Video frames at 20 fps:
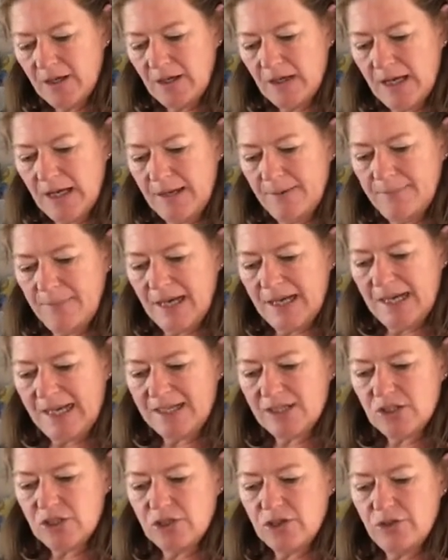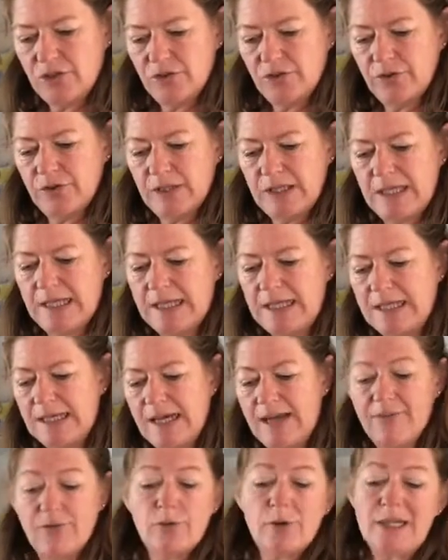I like to
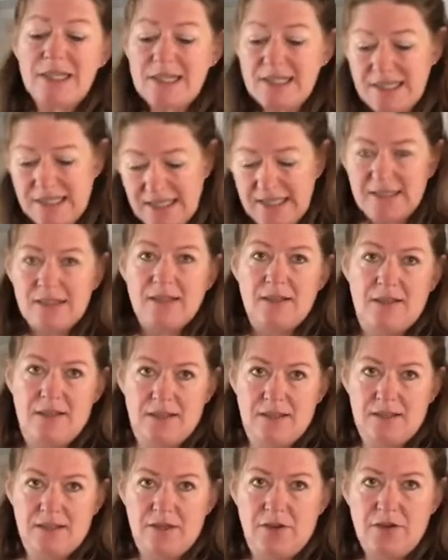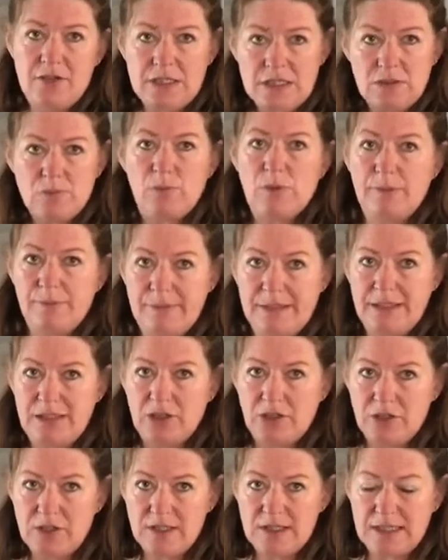I've already seasoned this, so this will be
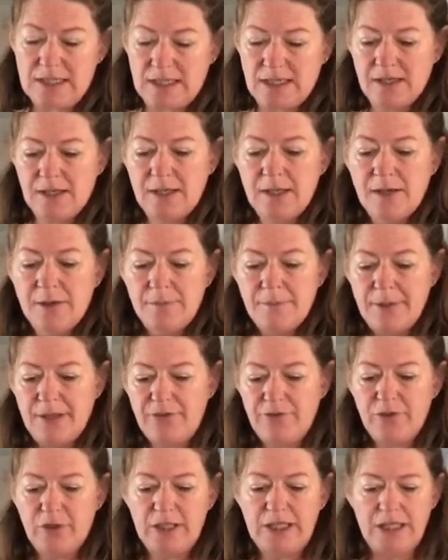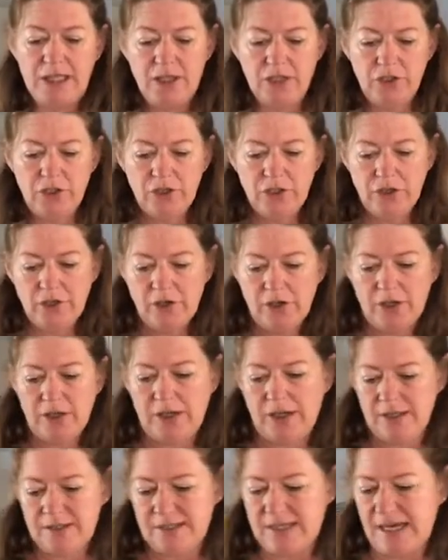non-stick. But if you get
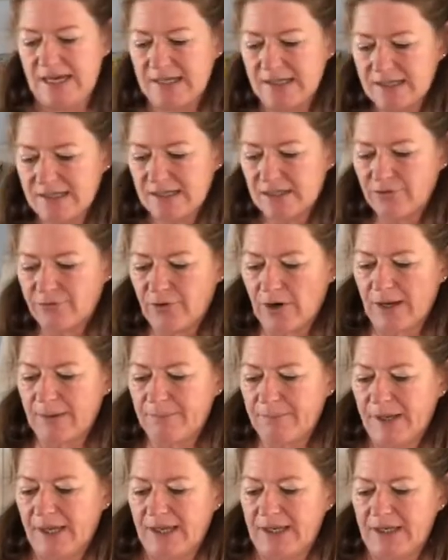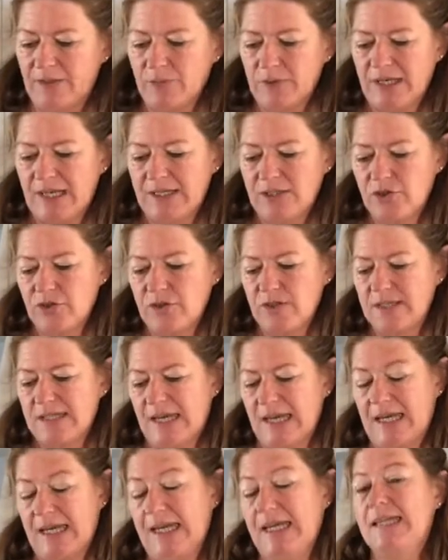a stainless steel frying pan, what I do is I
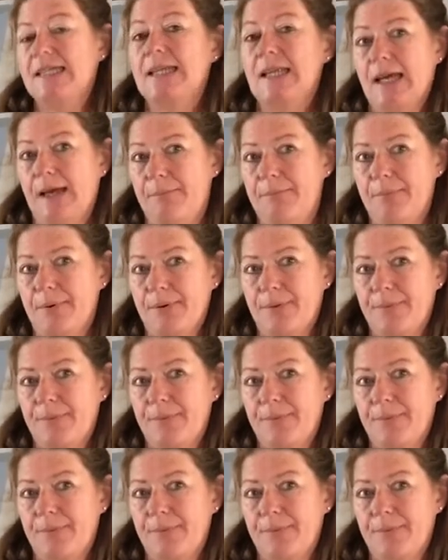heat it up